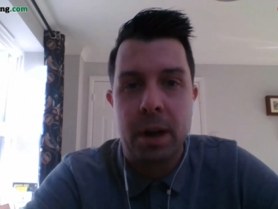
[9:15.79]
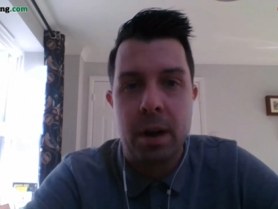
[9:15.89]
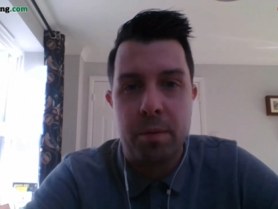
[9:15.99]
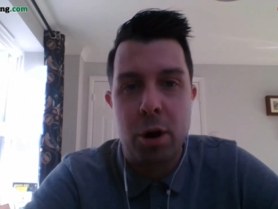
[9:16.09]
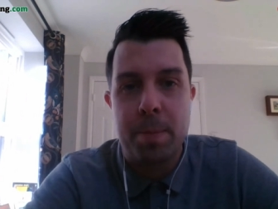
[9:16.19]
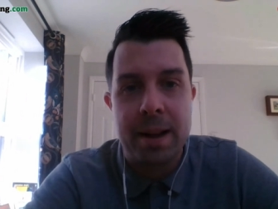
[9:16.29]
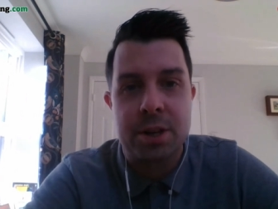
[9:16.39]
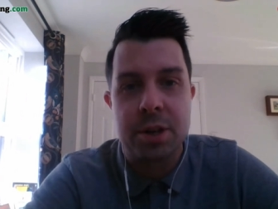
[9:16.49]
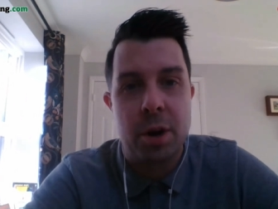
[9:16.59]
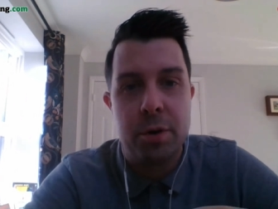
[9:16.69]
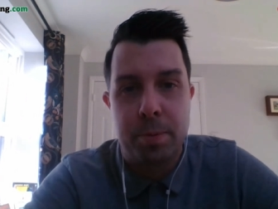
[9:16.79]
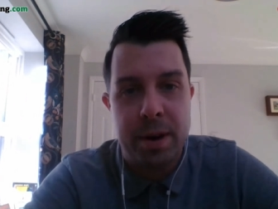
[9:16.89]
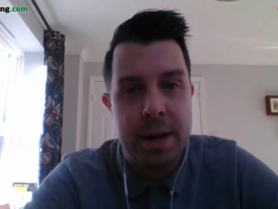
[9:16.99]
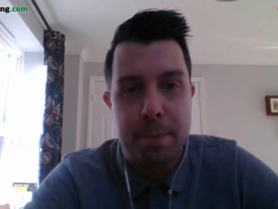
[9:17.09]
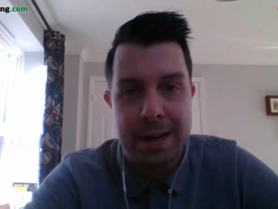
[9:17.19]
I wrote about this in Owner
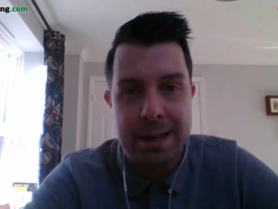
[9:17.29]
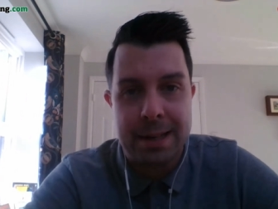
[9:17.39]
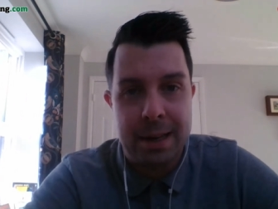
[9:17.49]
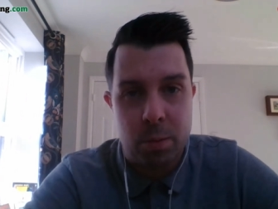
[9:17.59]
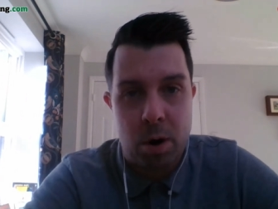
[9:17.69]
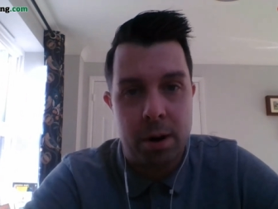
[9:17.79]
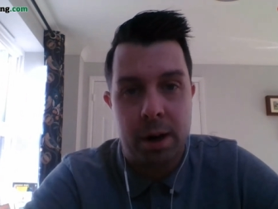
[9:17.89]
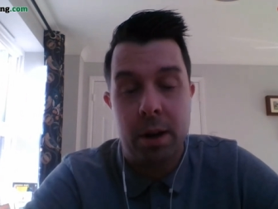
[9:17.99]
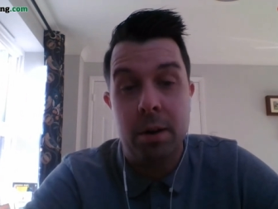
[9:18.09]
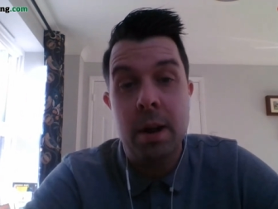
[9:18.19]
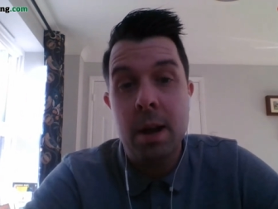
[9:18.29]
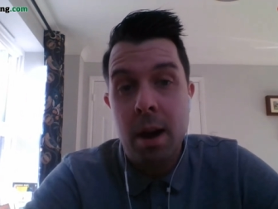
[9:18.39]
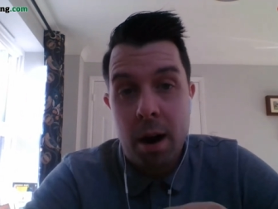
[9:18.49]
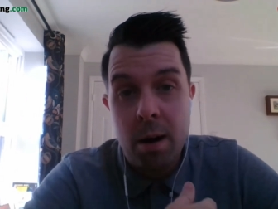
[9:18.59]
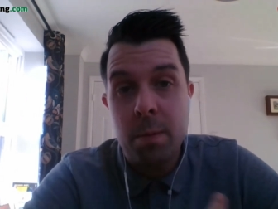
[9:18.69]
Breeder magazine a while ago.
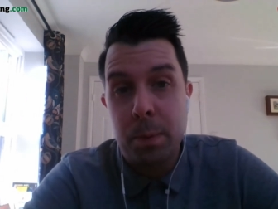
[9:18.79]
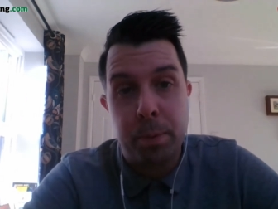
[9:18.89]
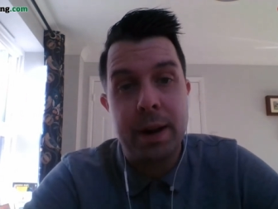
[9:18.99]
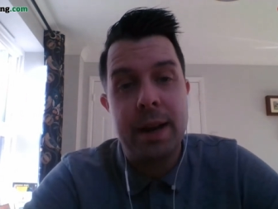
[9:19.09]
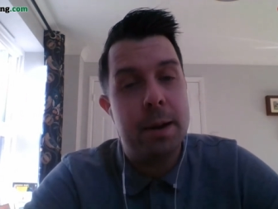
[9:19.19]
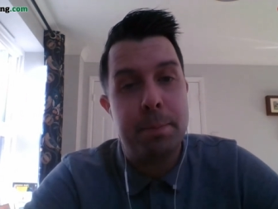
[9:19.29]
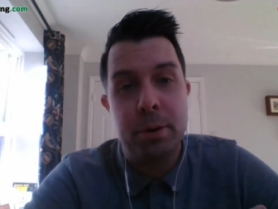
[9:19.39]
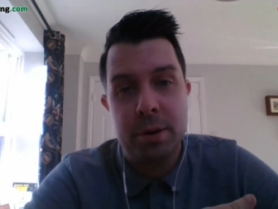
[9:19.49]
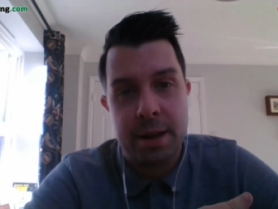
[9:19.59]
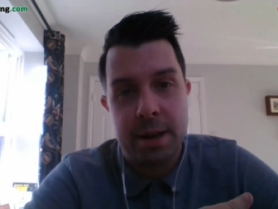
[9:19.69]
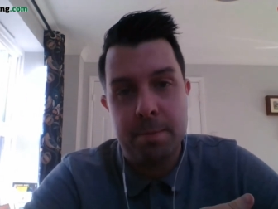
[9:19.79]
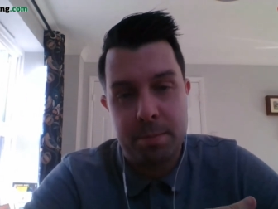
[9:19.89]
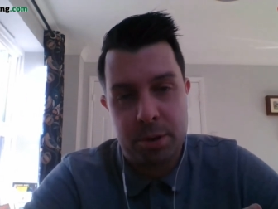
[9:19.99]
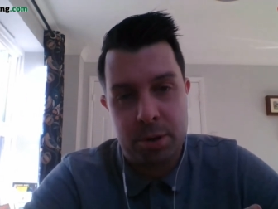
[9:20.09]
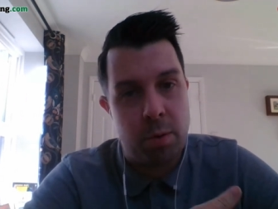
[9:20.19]
I would bring in a
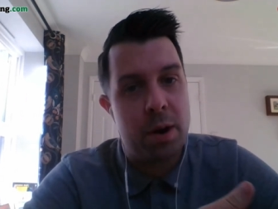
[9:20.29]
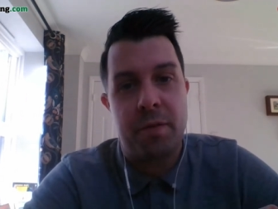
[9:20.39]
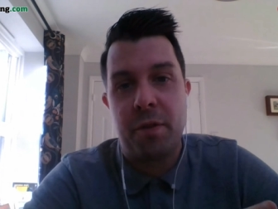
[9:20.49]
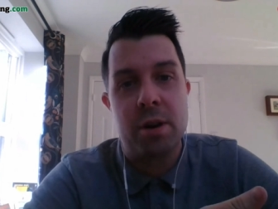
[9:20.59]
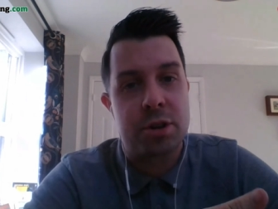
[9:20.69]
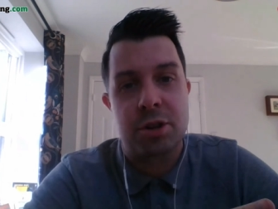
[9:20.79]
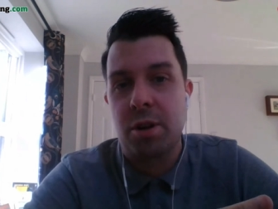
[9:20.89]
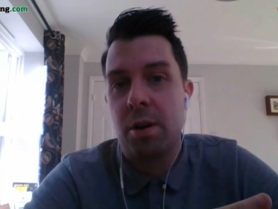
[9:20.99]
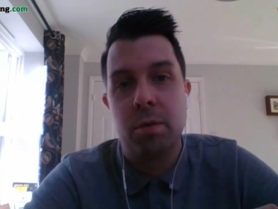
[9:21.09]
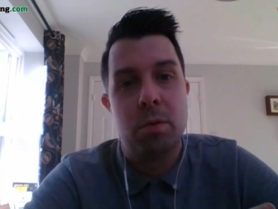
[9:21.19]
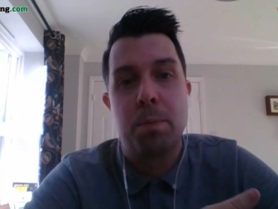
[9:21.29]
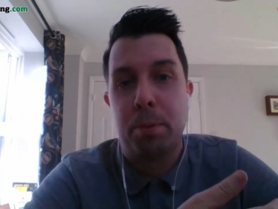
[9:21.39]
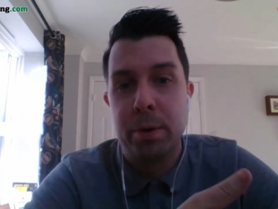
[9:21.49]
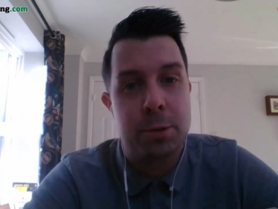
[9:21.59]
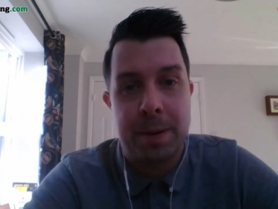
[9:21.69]
per-temps qualifier style or
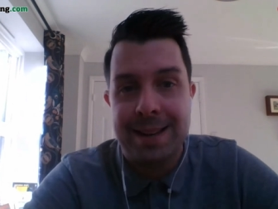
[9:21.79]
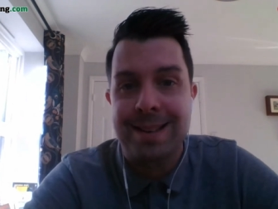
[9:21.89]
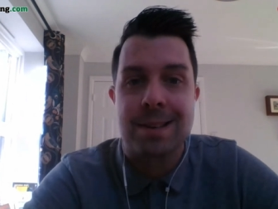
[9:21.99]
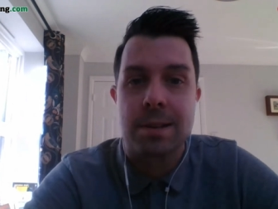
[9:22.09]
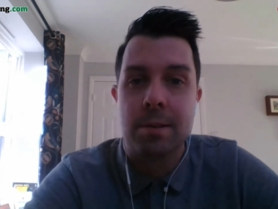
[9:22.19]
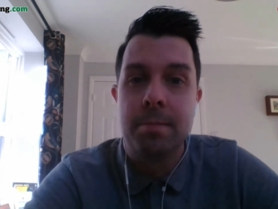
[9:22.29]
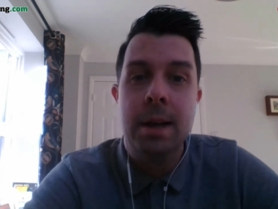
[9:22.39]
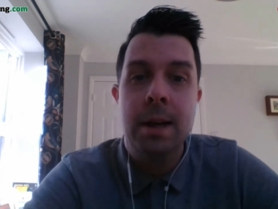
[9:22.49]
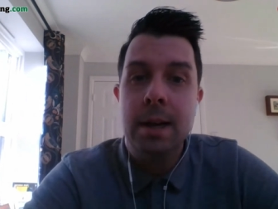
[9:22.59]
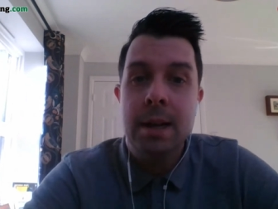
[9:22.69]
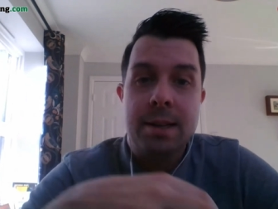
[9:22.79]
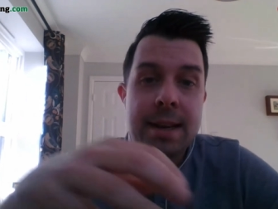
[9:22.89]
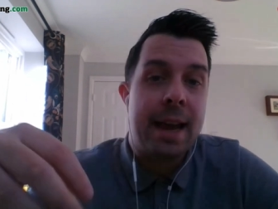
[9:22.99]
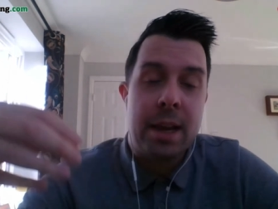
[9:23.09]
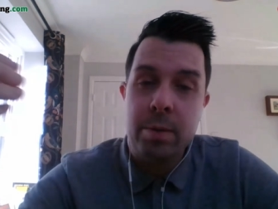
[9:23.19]
points-based system
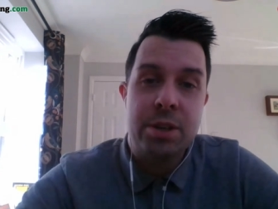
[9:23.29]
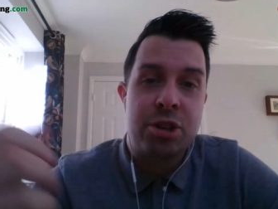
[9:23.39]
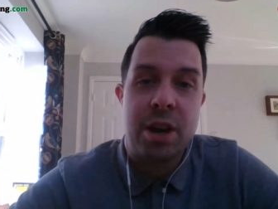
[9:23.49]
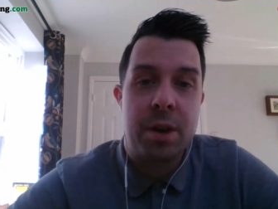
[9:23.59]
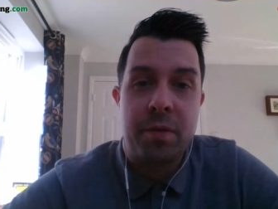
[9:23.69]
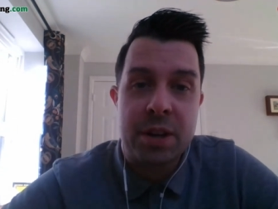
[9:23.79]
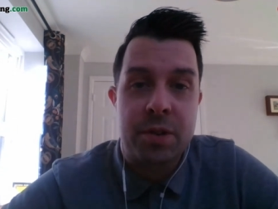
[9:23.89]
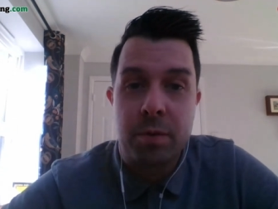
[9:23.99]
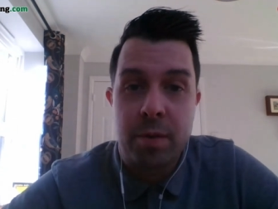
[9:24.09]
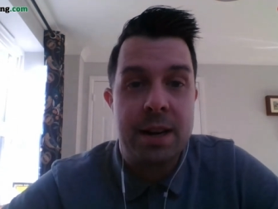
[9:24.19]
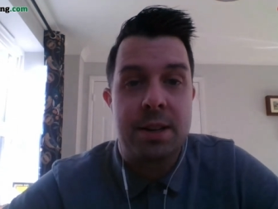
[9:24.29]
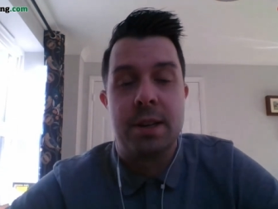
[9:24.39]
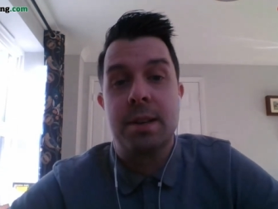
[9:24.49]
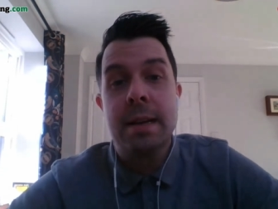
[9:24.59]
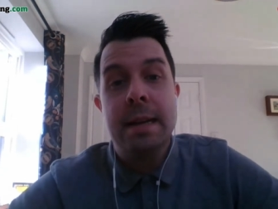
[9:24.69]
to get you into Cheltenham Festival
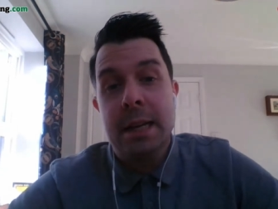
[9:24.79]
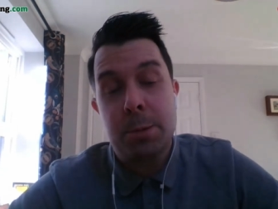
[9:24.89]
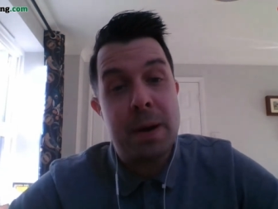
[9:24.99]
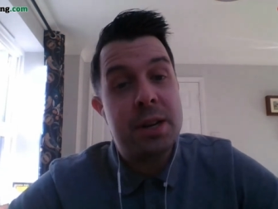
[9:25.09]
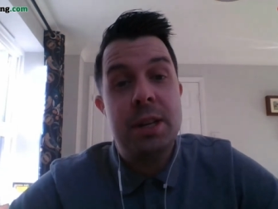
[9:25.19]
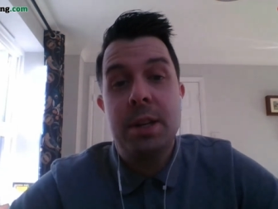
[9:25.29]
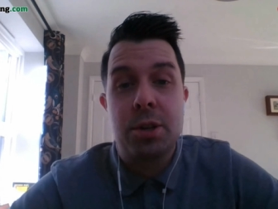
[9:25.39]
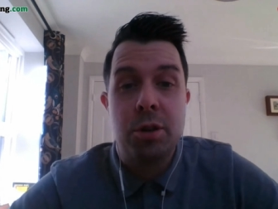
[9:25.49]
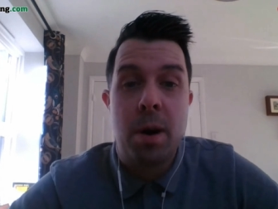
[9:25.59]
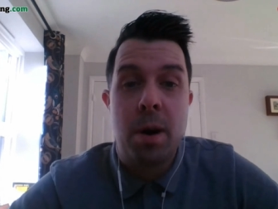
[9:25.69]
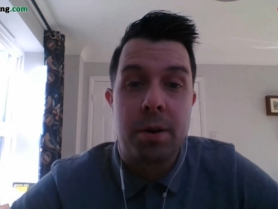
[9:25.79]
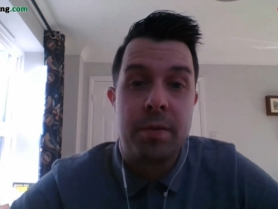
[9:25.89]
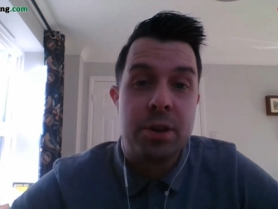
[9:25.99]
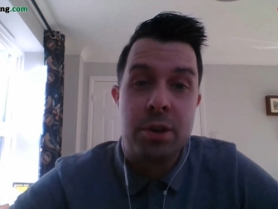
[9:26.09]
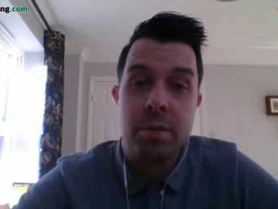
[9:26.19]
races, especially in the two-mile
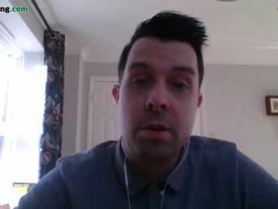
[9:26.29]
division.